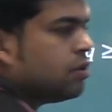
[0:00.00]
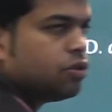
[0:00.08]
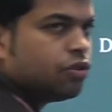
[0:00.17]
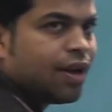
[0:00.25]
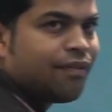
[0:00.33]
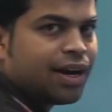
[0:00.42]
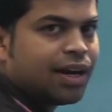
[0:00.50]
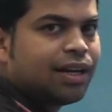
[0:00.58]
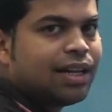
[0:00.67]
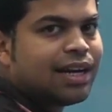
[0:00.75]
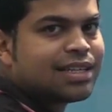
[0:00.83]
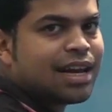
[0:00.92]
So definitely
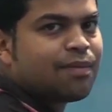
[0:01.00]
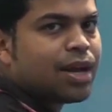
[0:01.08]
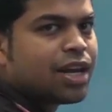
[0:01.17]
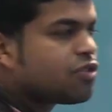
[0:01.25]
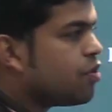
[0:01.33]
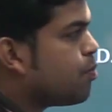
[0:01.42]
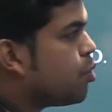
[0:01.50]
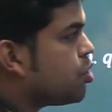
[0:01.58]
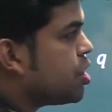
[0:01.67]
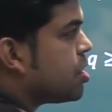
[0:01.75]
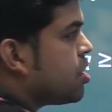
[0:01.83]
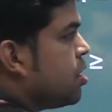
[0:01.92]
that is n minus 1
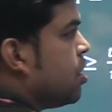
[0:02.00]
process.